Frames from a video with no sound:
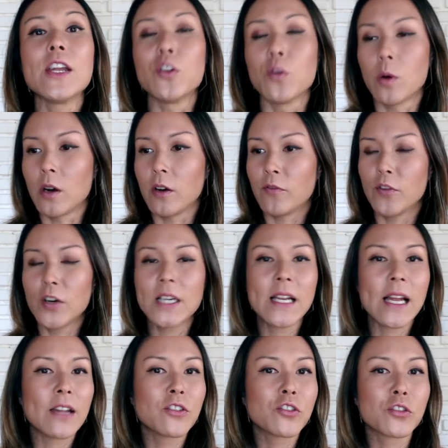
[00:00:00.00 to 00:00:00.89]
You are a
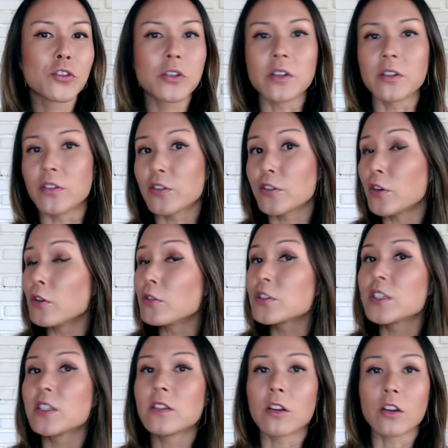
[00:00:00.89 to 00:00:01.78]
freelancer, a
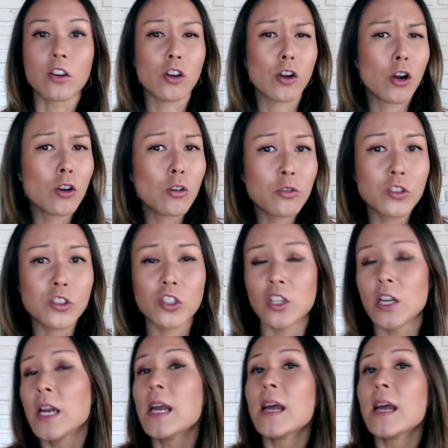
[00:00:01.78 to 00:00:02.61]
consultant, a coach,